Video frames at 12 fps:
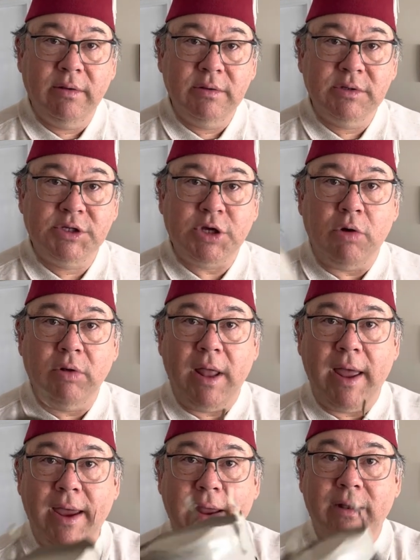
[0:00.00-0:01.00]

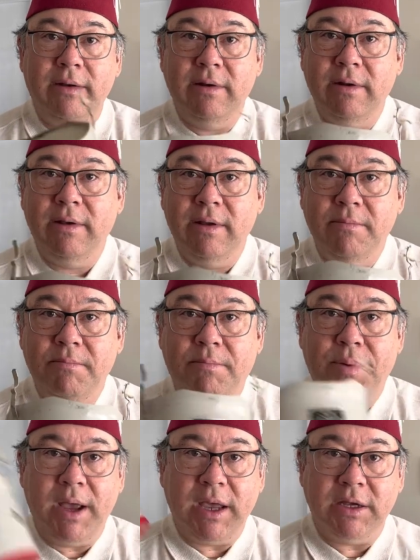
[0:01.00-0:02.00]
Stonelined
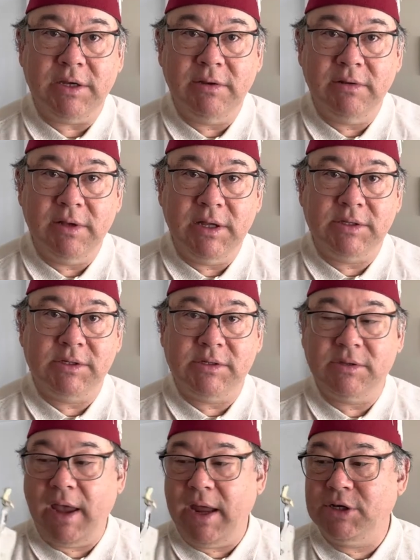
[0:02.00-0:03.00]
bucket. It's
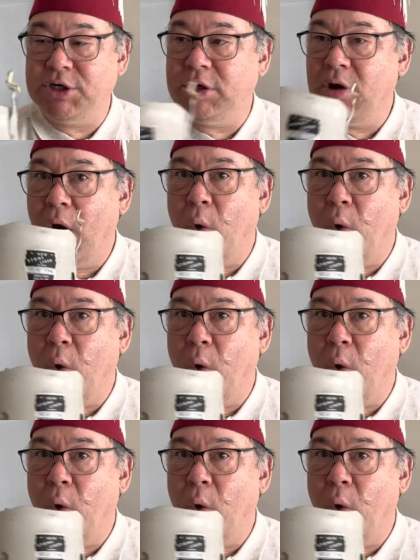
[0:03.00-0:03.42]
ancient,